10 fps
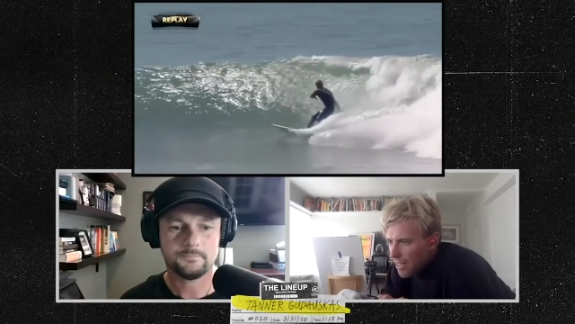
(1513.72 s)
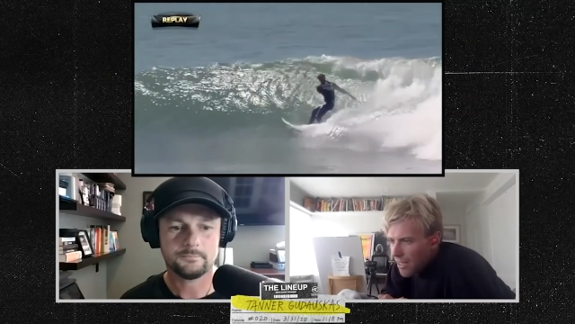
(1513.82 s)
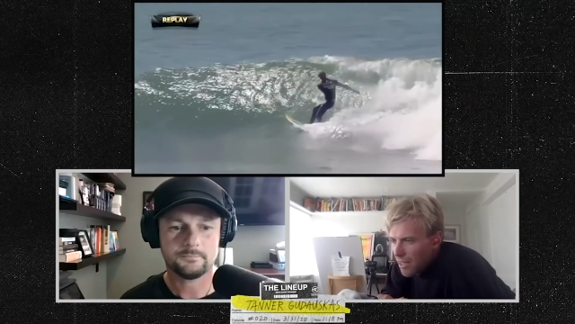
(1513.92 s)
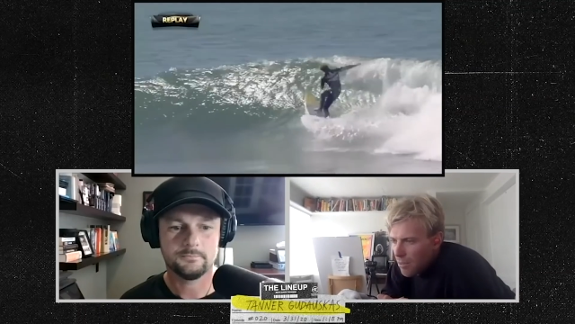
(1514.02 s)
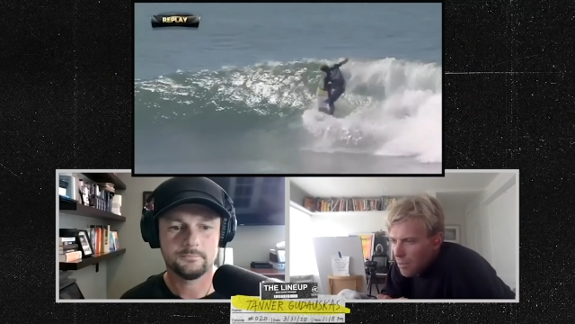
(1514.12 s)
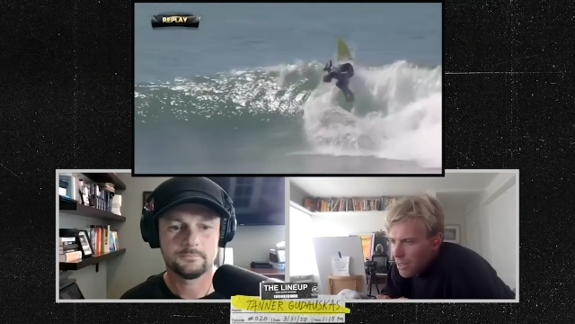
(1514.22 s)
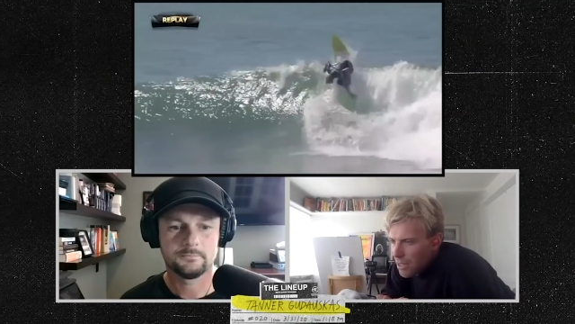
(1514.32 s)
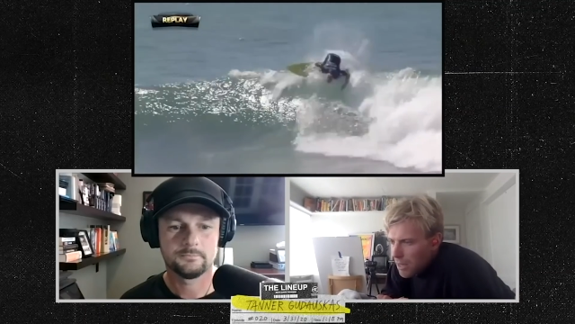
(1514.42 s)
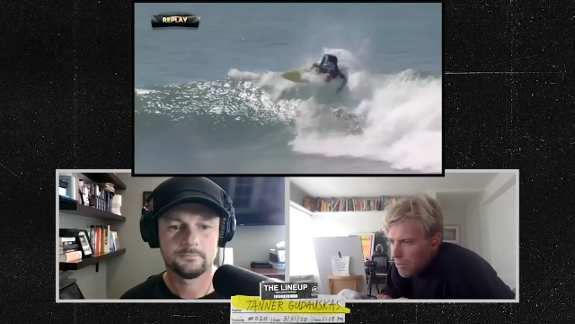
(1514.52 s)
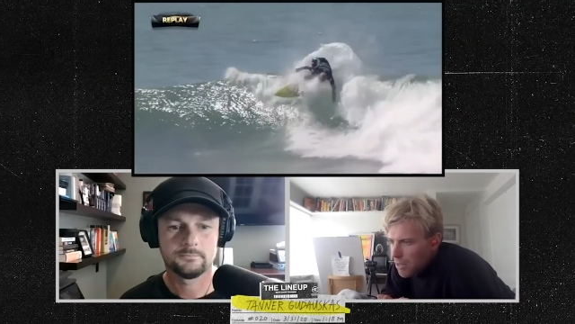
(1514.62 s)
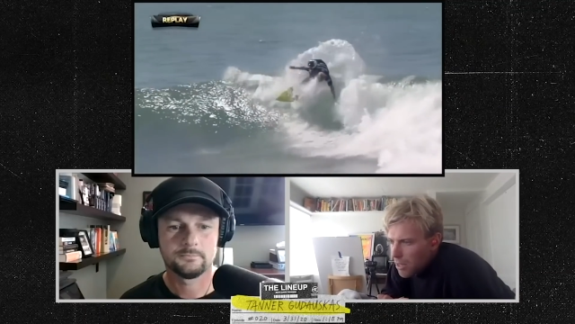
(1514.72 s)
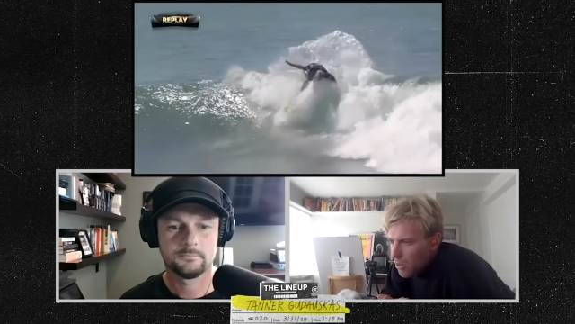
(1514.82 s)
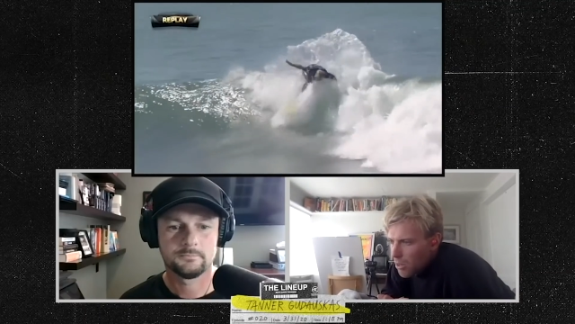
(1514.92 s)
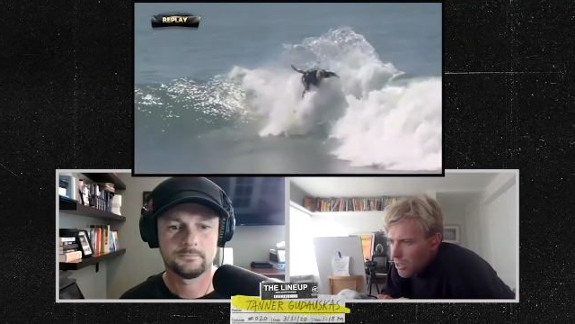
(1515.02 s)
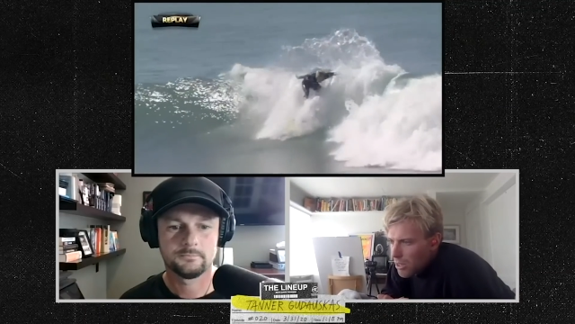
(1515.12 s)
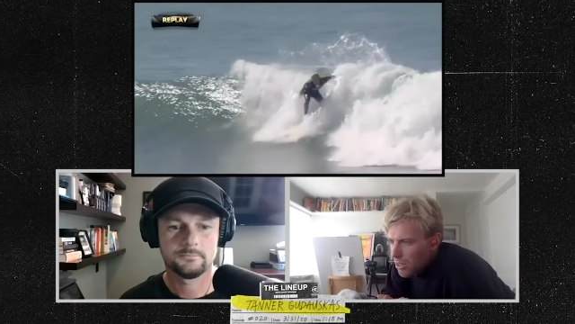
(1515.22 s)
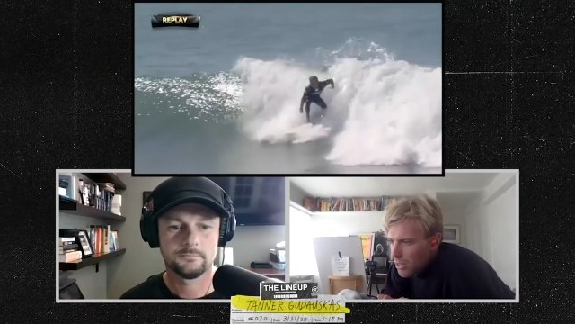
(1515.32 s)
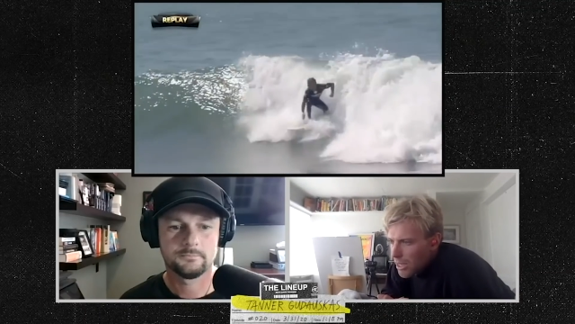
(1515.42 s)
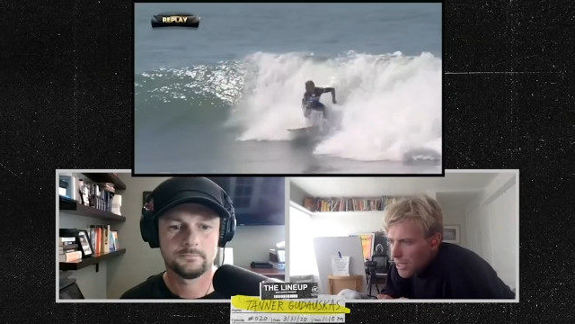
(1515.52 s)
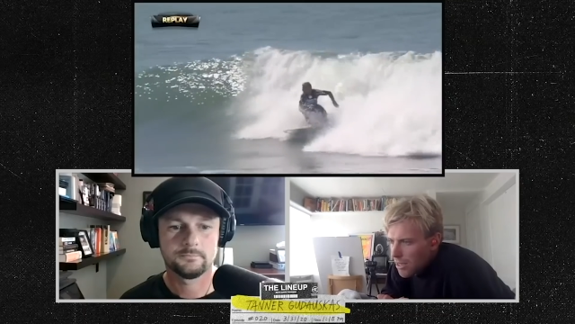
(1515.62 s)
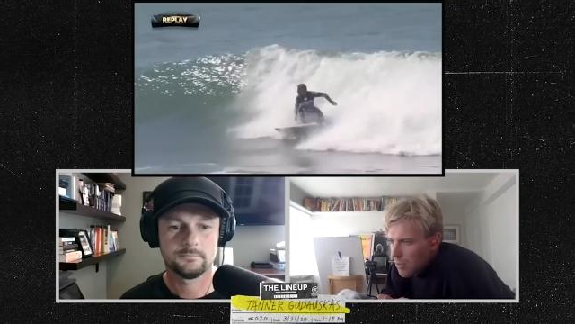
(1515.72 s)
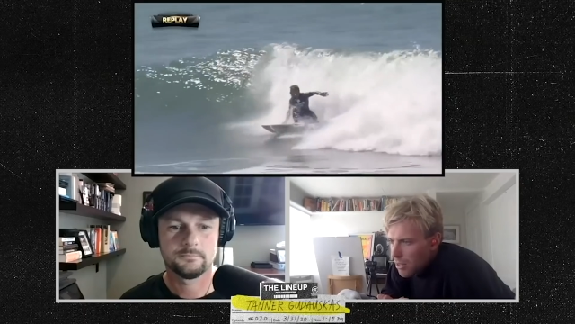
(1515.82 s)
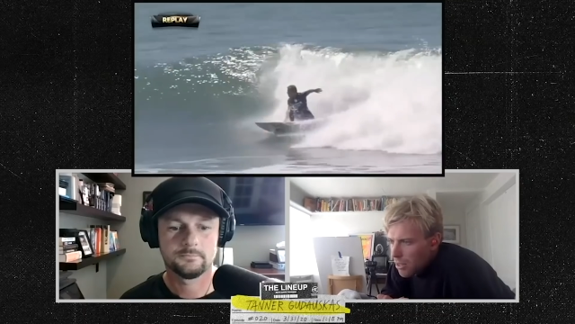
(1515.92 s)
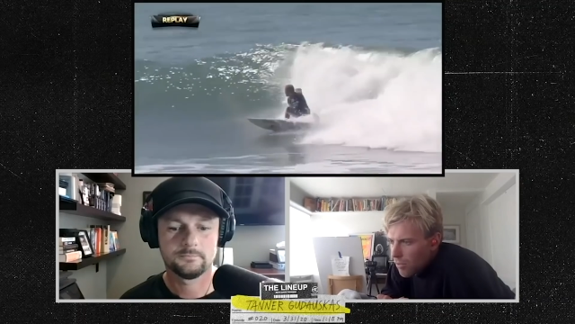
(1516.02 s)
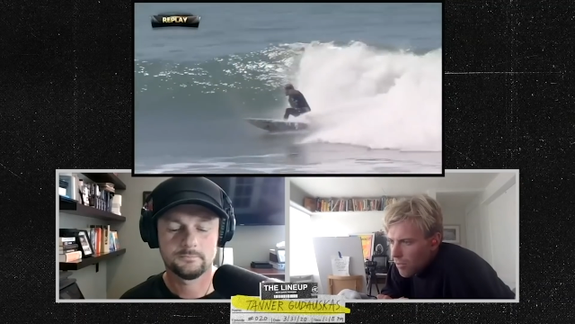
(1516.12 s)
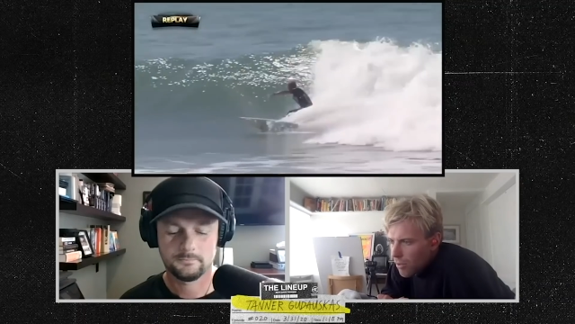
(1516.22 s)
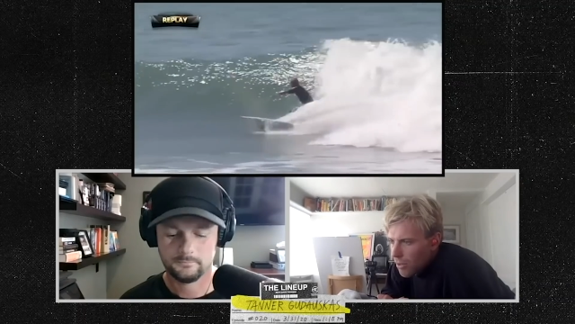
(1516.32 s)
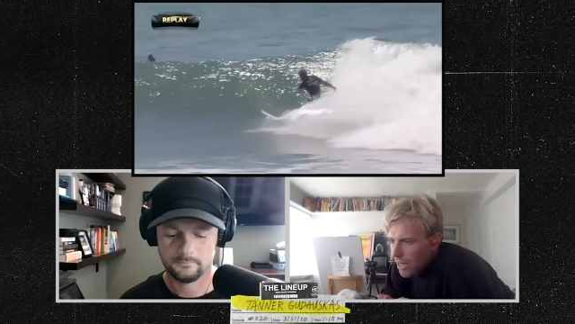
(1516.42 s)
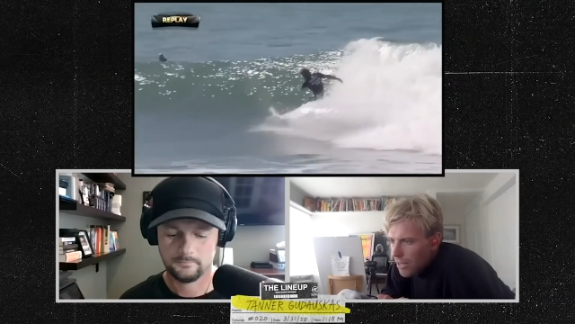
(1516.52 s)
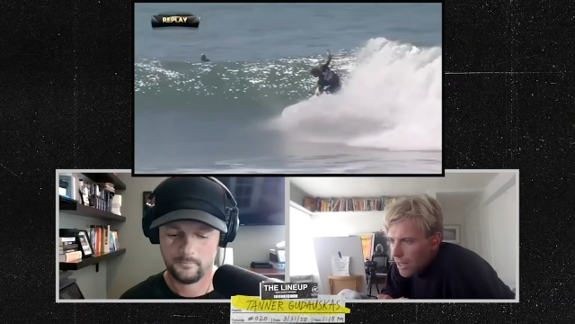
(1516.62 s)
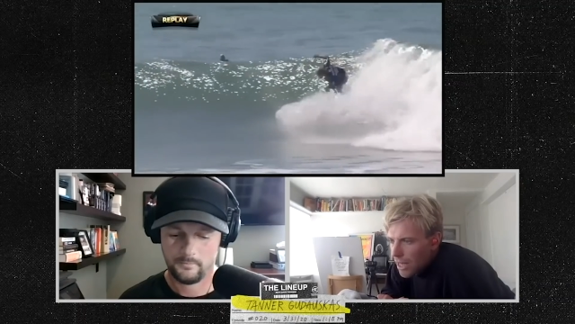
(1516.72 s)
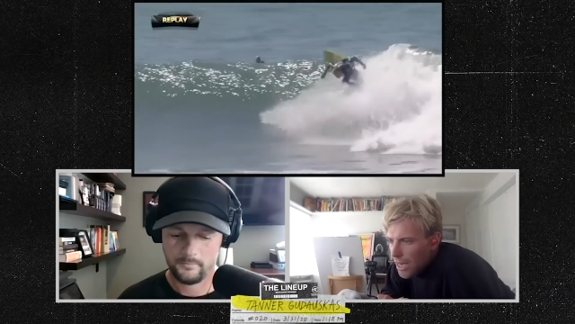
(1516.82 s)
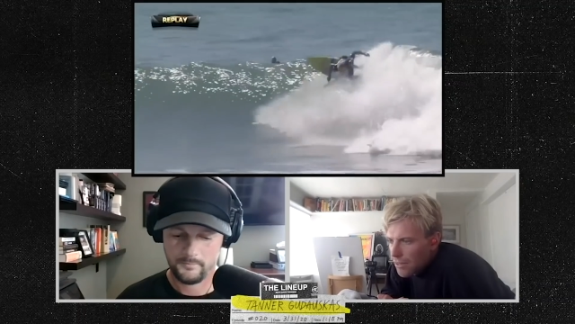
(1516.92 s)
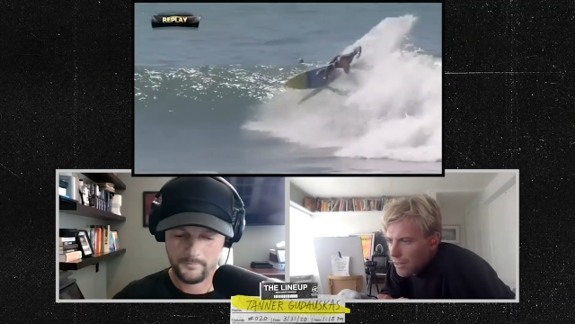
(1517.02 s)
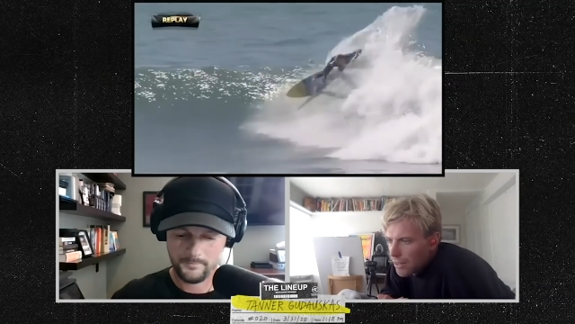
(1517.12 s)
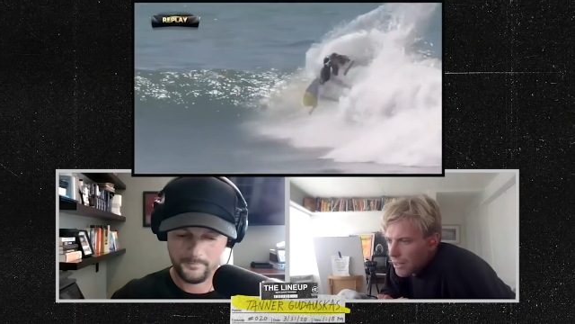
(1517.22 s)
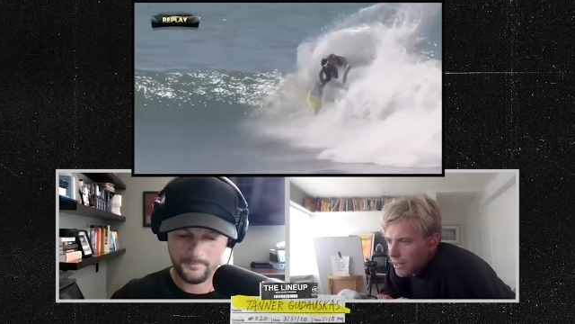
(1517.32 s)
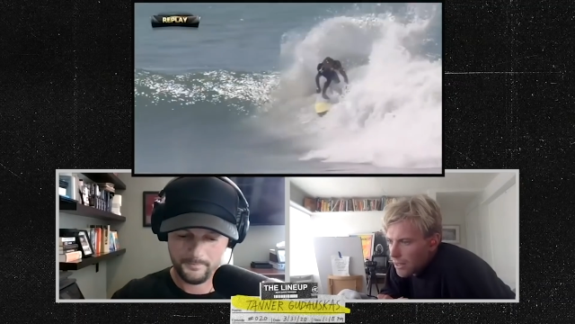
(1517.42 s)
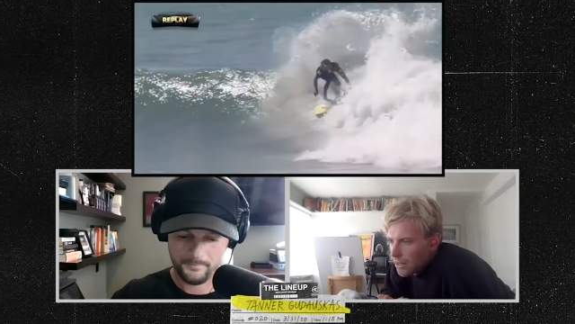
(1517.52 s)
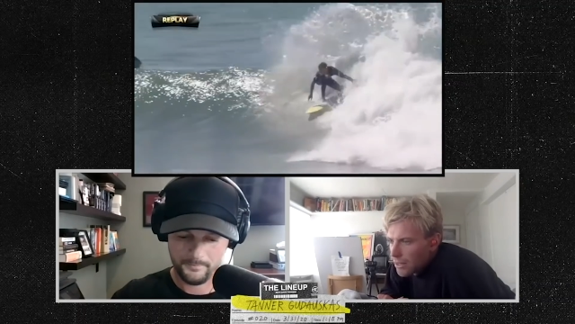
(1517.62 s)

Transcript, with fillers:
Speaker 1: heavy, but sometimes Lowers sets up a little further down the line.